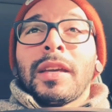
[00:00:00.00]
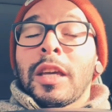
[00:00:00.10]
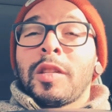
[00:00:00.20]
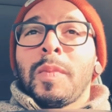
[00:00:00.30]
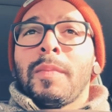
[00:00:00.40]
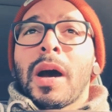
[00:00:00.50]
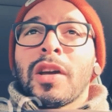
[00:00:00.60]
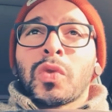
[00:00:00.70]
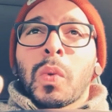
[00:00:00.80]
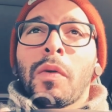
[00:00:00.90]
Gives me
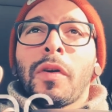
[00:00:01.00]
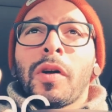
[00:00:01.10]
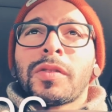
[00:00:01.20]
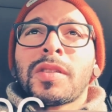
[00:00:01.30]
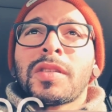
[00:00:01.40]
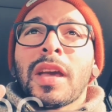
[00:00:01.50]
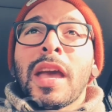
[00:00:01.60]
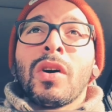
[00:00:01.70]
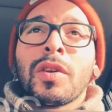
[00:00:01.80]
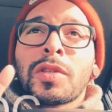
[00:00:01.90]
my 12 volts
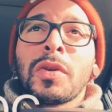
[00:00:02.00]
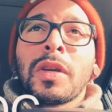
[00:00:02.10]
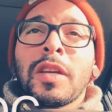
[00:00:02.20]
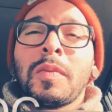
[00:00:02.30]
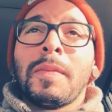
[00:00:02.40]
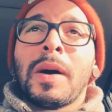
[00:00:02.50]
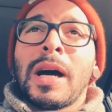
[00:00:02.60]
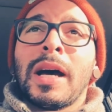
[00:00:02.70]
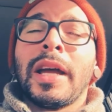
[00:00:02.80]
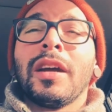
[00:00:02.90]
and also gives me
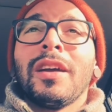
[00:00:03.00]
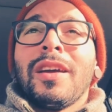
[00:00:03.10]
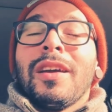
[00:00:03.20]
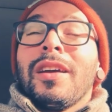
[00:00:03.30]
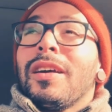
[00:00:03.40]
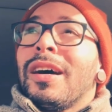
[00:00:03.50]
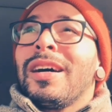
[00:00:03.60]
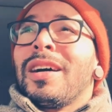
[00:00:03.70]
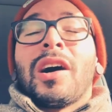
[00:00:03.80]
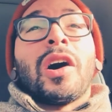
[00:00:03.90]
my
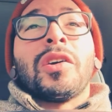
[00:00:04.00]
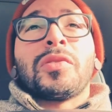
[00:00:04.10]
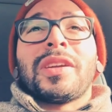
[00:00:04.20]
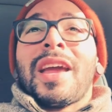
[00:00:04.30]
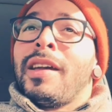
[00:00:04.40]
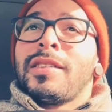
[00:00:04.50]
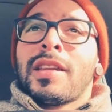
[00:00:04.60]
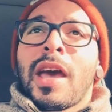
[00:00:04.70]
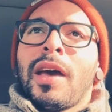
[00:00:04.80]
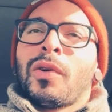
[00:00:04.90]

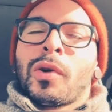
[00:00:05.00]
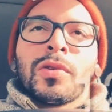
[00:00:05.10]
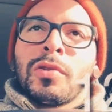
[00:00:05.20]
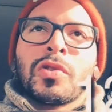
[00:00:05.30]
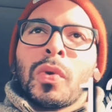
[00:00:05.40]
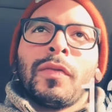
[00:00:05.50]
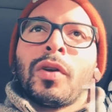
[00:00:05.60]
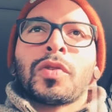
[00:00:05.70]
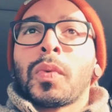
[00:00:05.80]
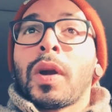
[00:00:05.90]
110 or 120
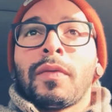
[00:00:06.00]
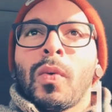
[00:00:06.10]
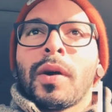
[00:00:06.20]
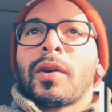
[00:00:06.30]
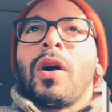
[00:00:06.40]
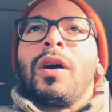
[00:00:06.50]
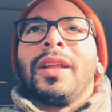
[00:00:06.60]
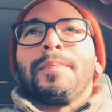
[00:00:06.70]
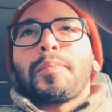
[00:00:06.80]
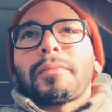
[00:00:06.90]
volts, whatever you want to call
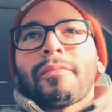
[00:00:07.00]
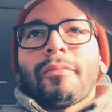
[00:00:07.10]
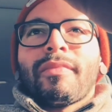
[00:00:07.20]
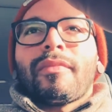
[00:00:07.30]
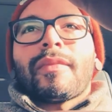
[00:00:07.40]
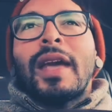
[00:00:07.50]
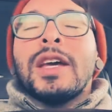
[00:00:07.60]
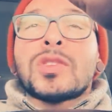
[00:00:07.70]
it, and